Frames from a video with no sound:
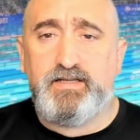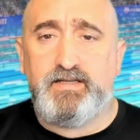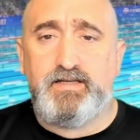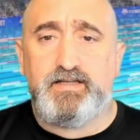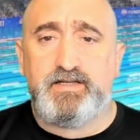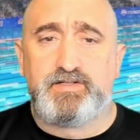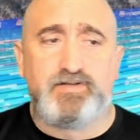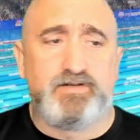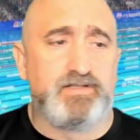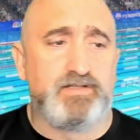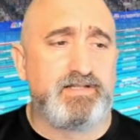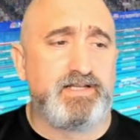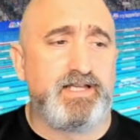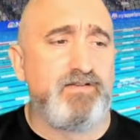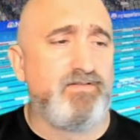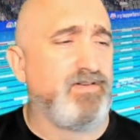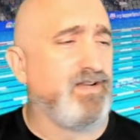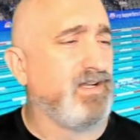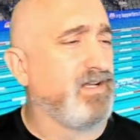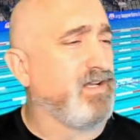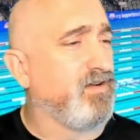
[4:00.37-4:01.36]
So it's kind
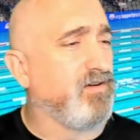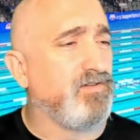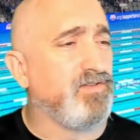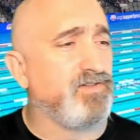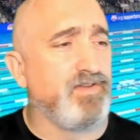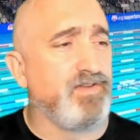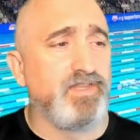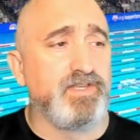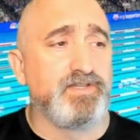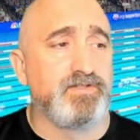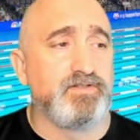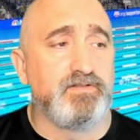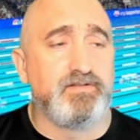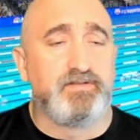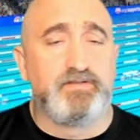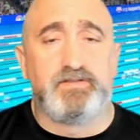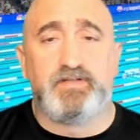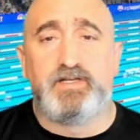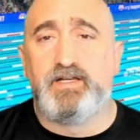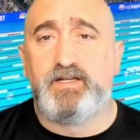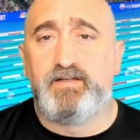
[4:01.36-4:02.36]
of like a contradiction.
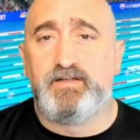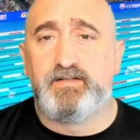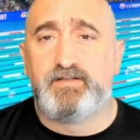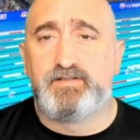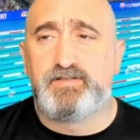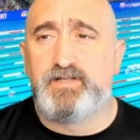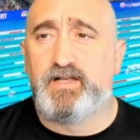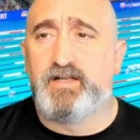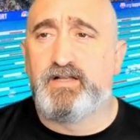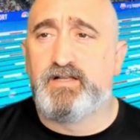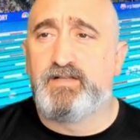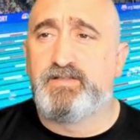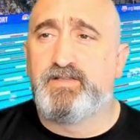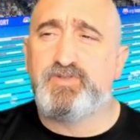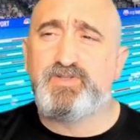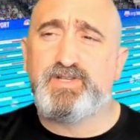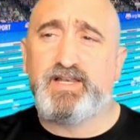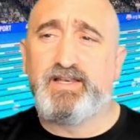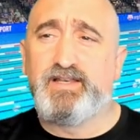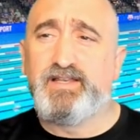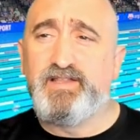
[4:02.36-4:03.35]
And
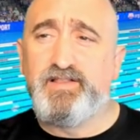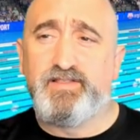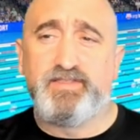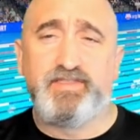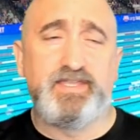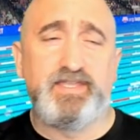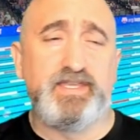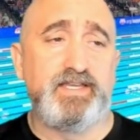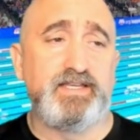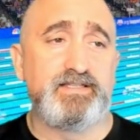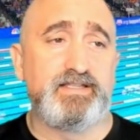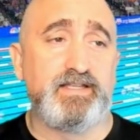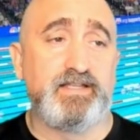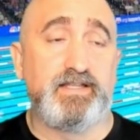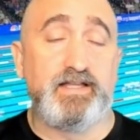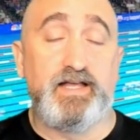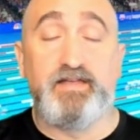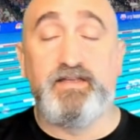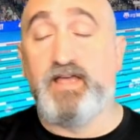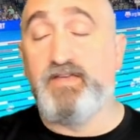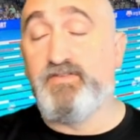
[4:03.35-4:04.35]
those are little things that
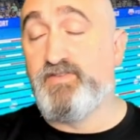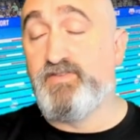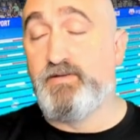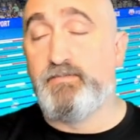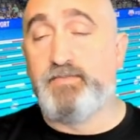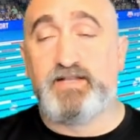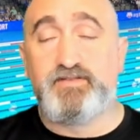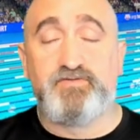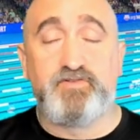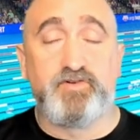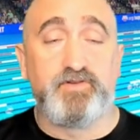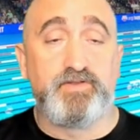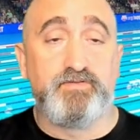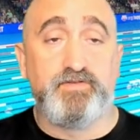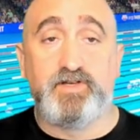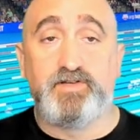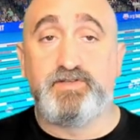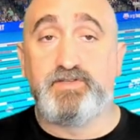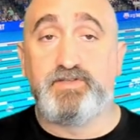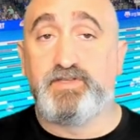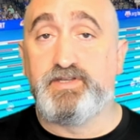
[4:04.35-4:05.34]
I feel bad for the
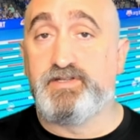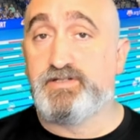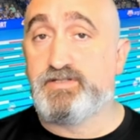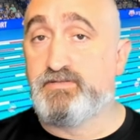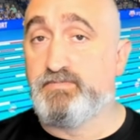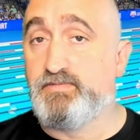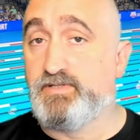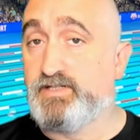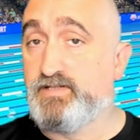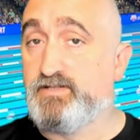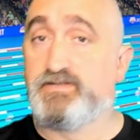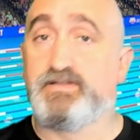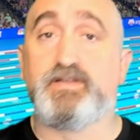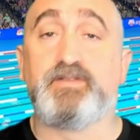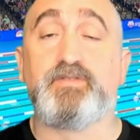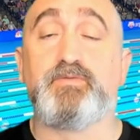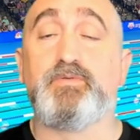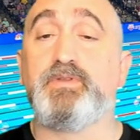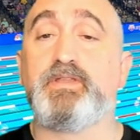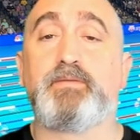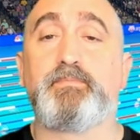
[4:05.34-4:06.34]
volunteers because they're
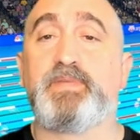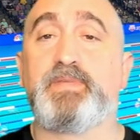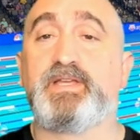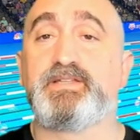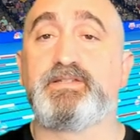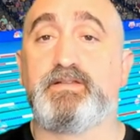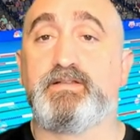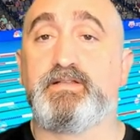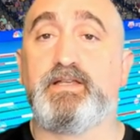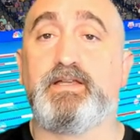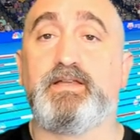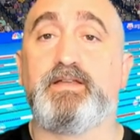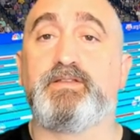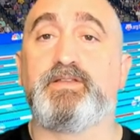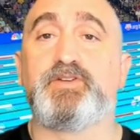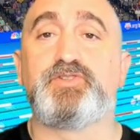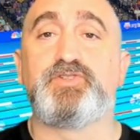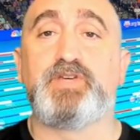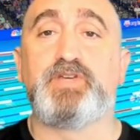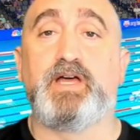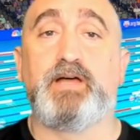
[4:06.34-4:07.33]
doing their best, their
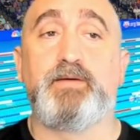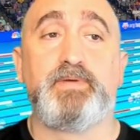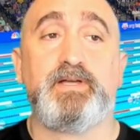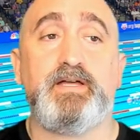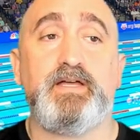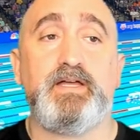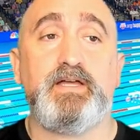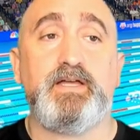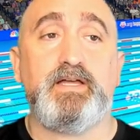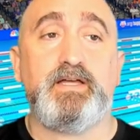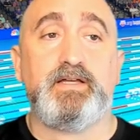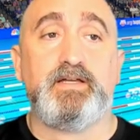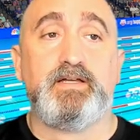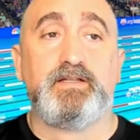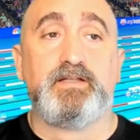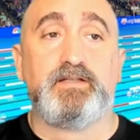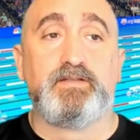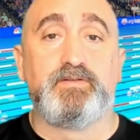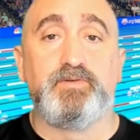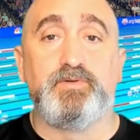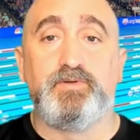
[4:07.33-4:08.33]
job
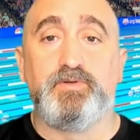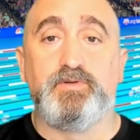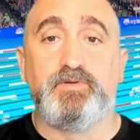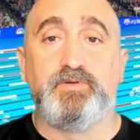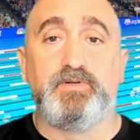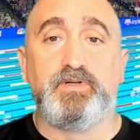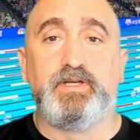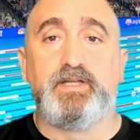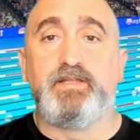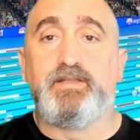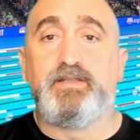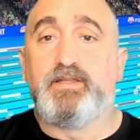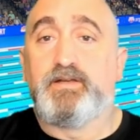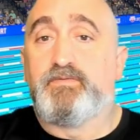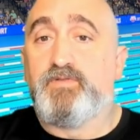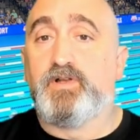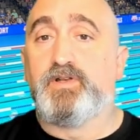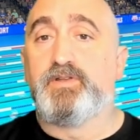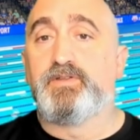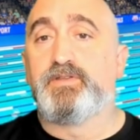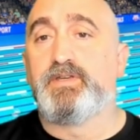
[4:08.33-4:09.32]
to, and they're
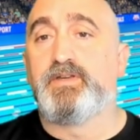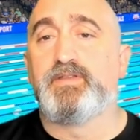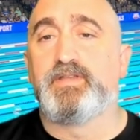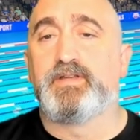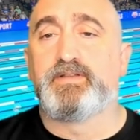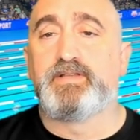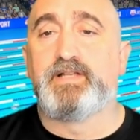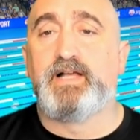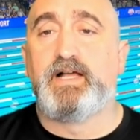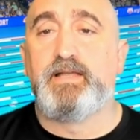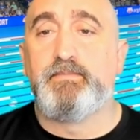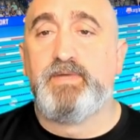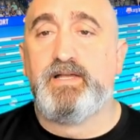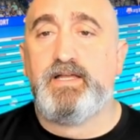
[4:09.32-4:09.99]
volunteering their time.